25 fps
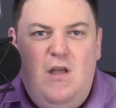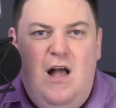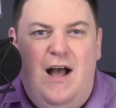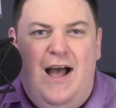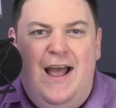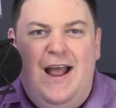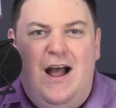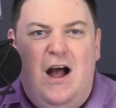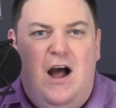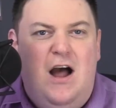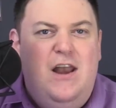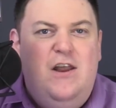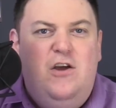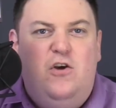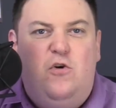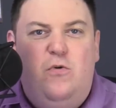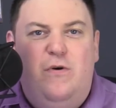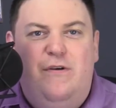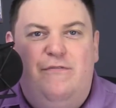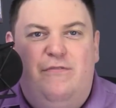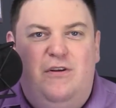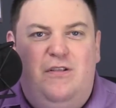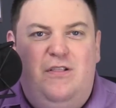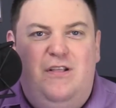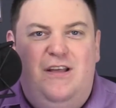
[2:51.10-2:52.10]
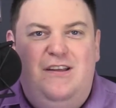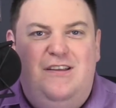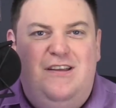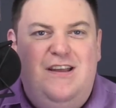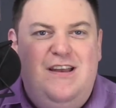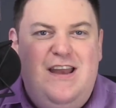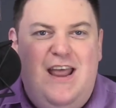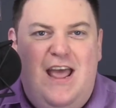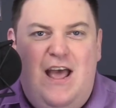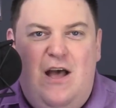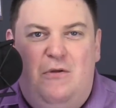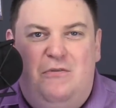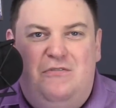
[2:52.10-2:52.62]
I unequivocally
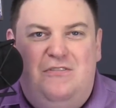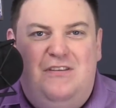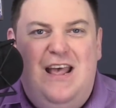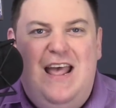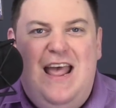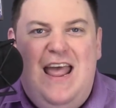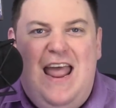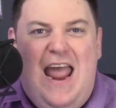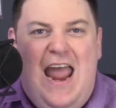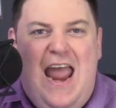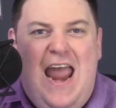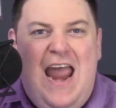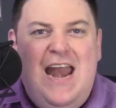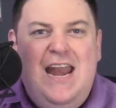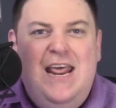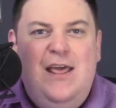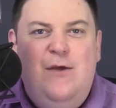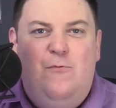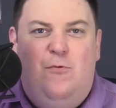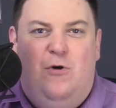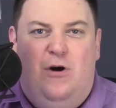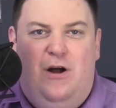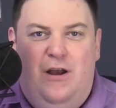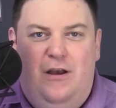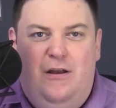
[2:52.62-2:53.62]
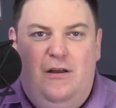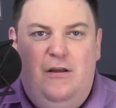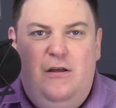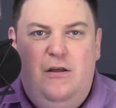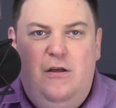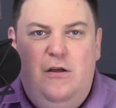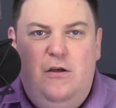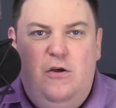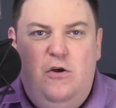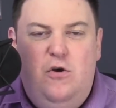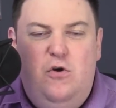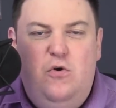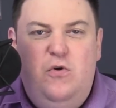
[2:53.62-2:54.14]
denounce anyone
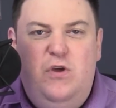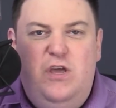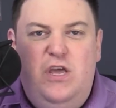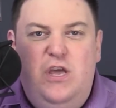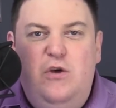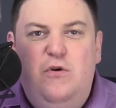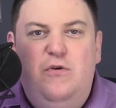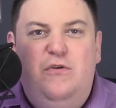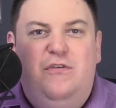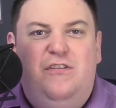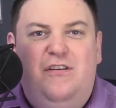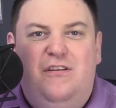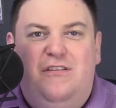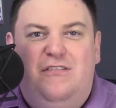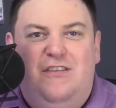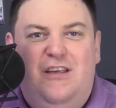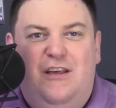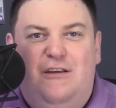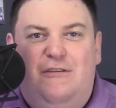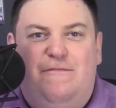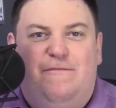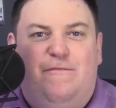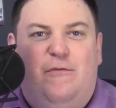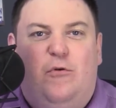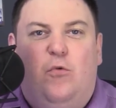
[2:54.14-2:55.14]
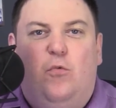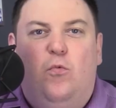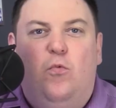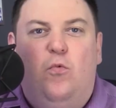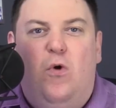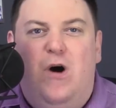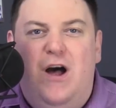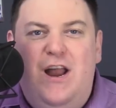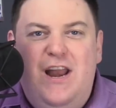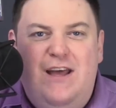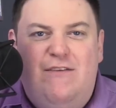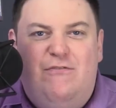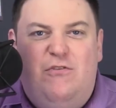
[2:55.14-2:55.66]
who uses this for
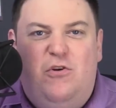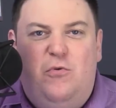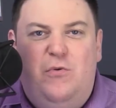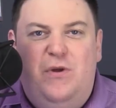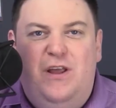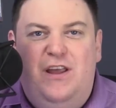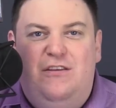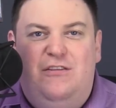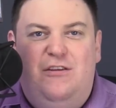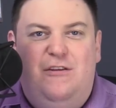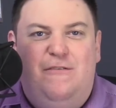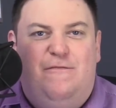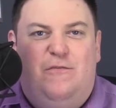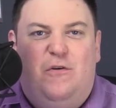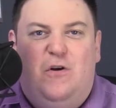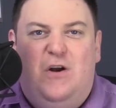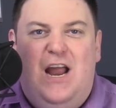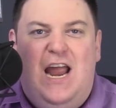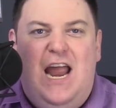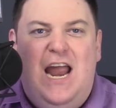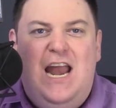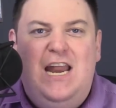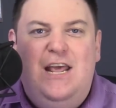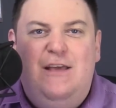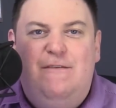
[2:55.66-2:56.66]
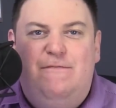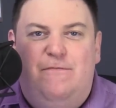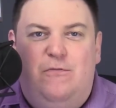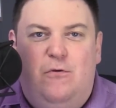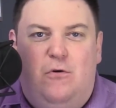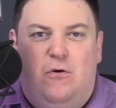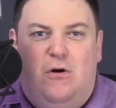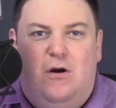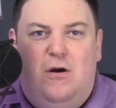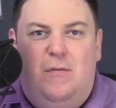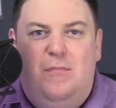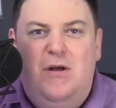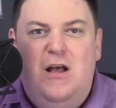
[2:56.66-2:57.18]
whatever reason for any
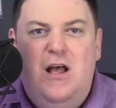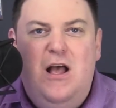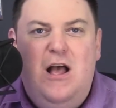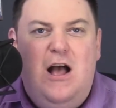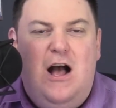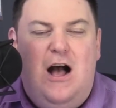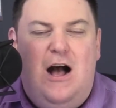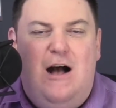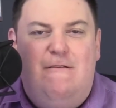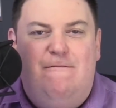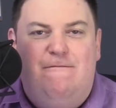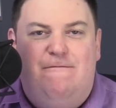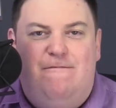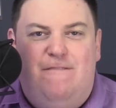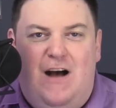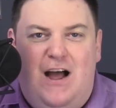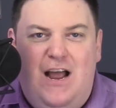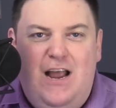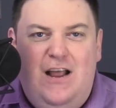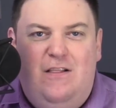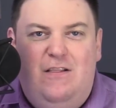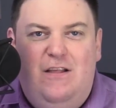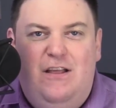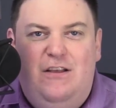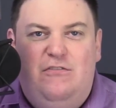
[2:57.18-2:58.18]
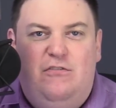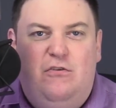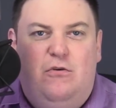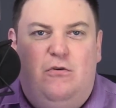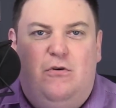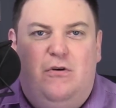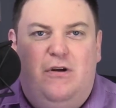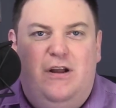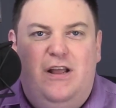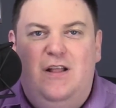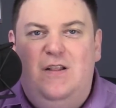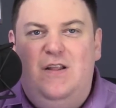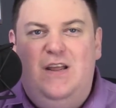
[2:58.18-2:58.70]
form of violence
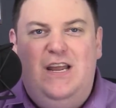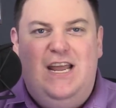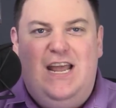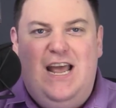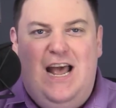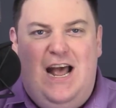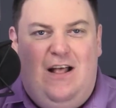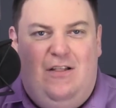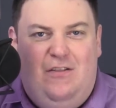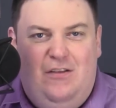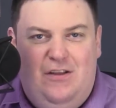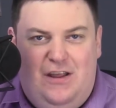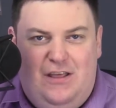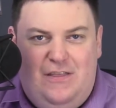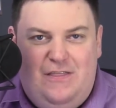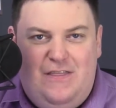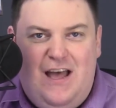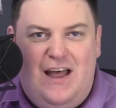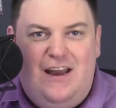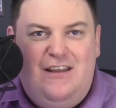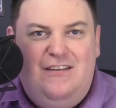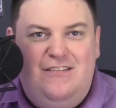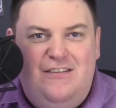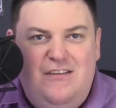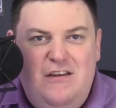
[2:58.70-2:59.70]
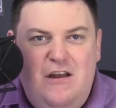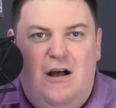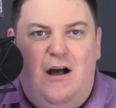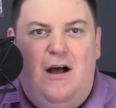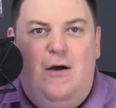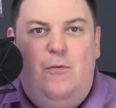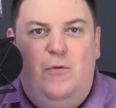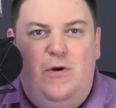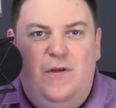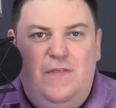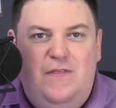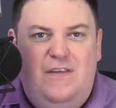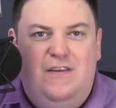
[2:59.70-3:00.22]
or illegality. That is
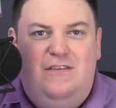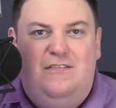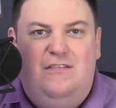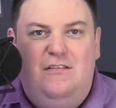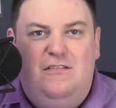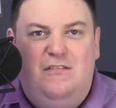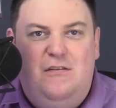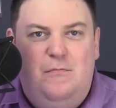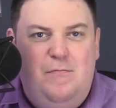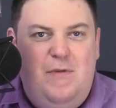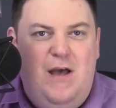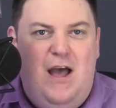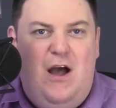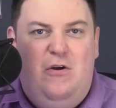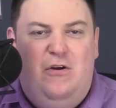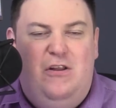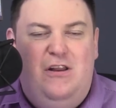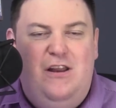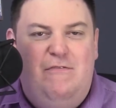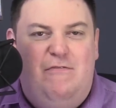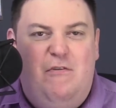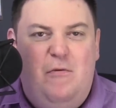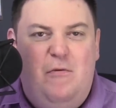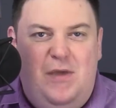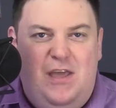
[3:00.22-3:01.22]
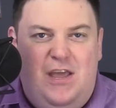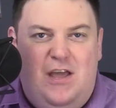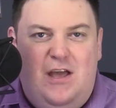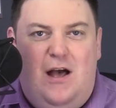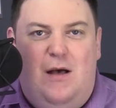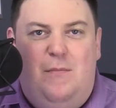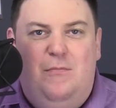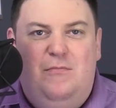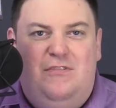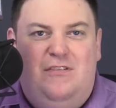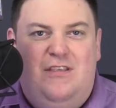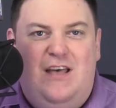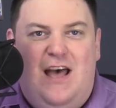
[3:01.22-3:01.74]
not what this is about, and
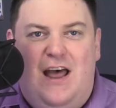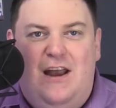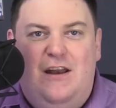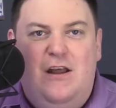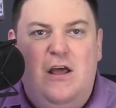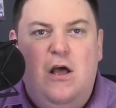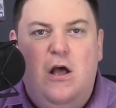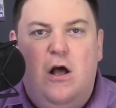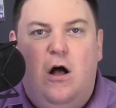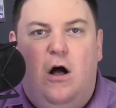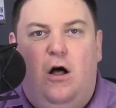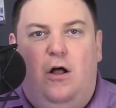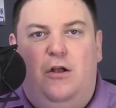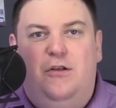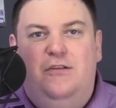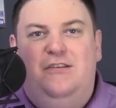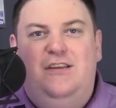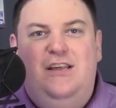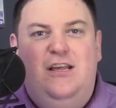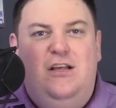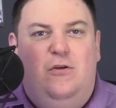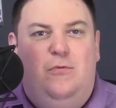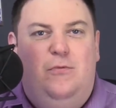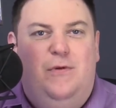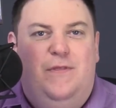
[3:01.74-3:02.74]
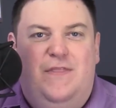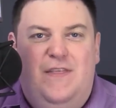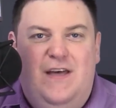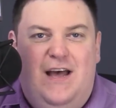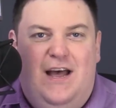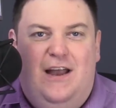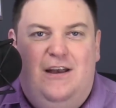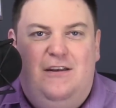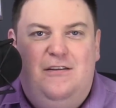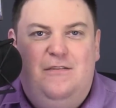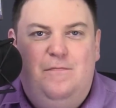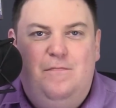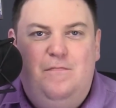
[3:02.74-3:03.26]
becomes that, I'll deal with
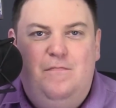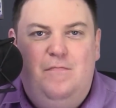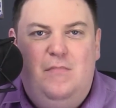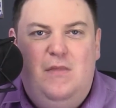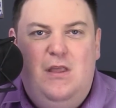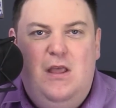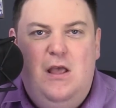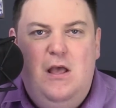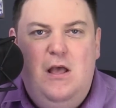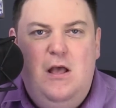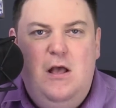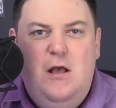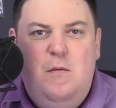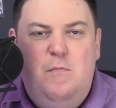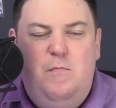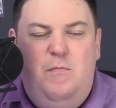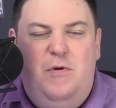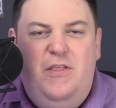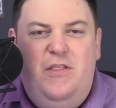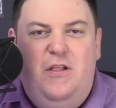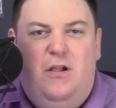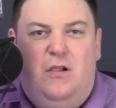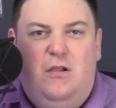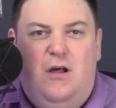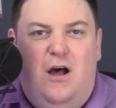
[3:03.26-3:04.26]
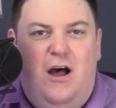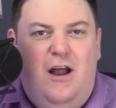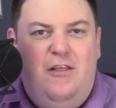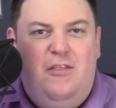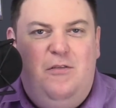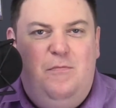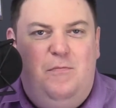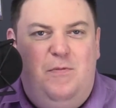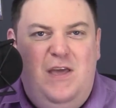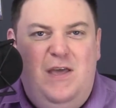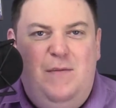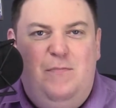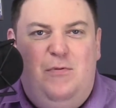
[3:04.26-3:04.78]
that. But a lot of
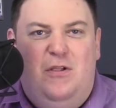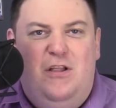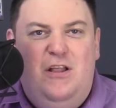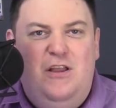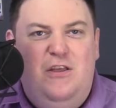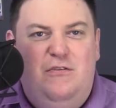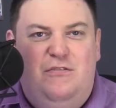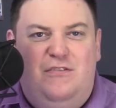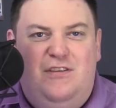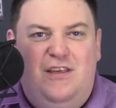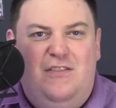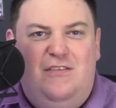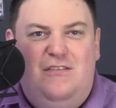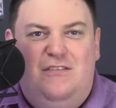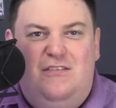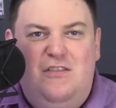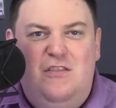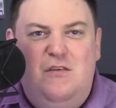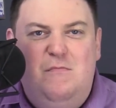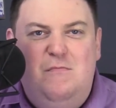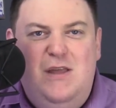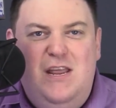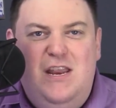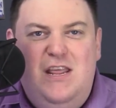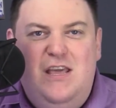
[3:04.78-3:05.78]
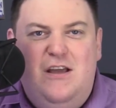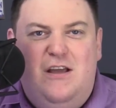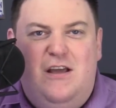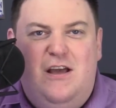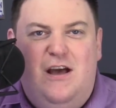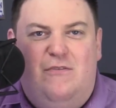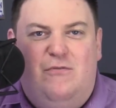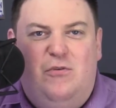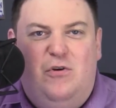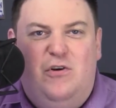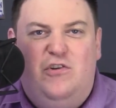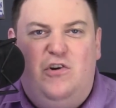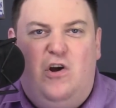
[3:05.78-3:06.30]
the people, and you see this in the media
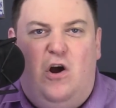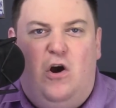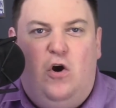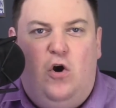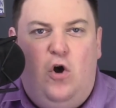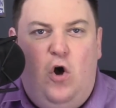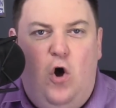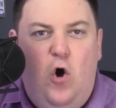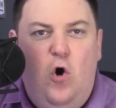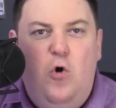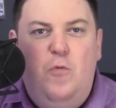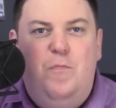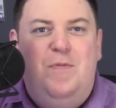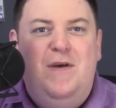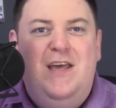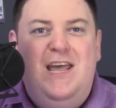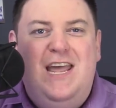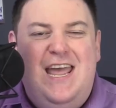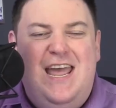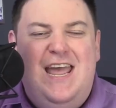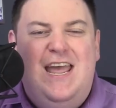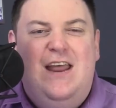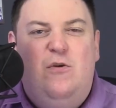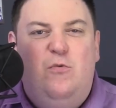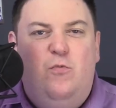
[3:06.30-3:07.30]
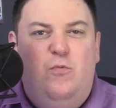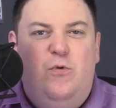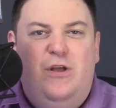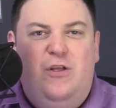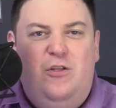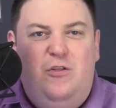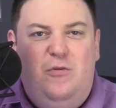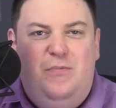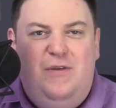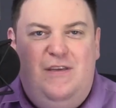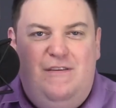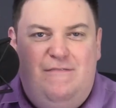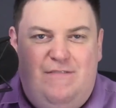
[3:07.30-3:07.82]
coverage, are hoping it
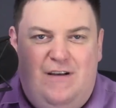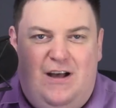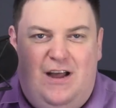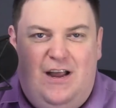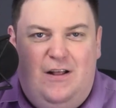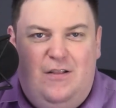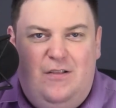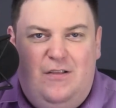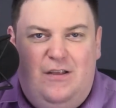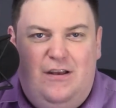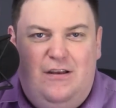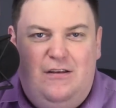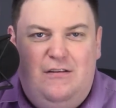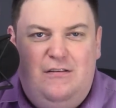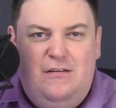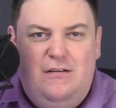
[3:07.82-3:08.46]
will be violent.